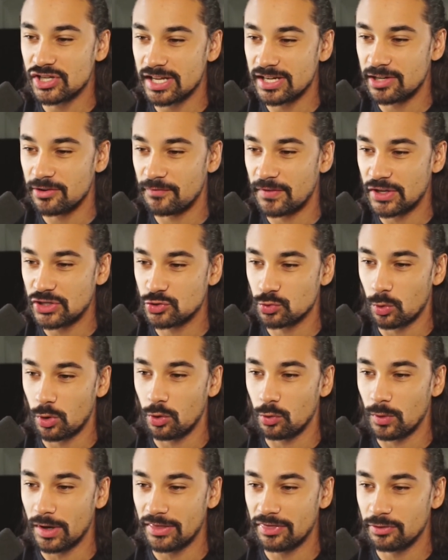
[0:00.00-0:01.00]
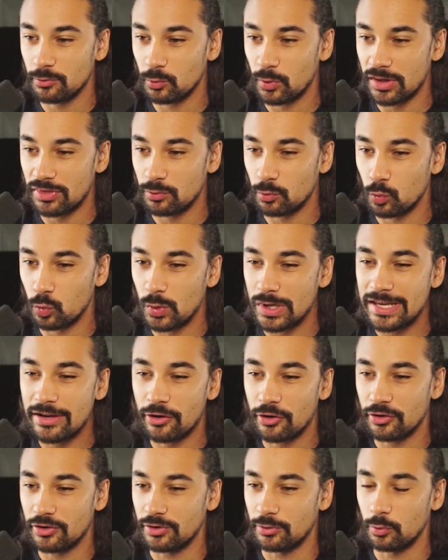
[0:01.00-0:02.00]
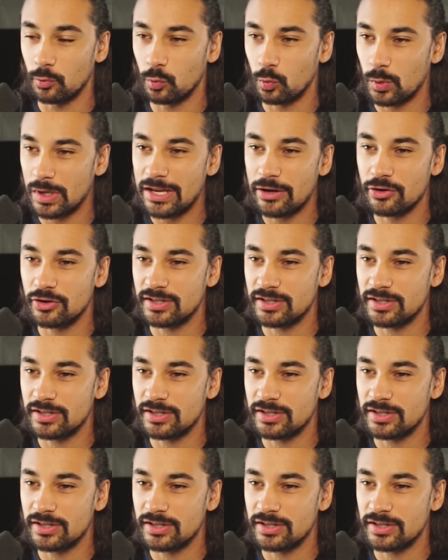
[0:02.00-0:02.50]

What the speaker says: individual with weird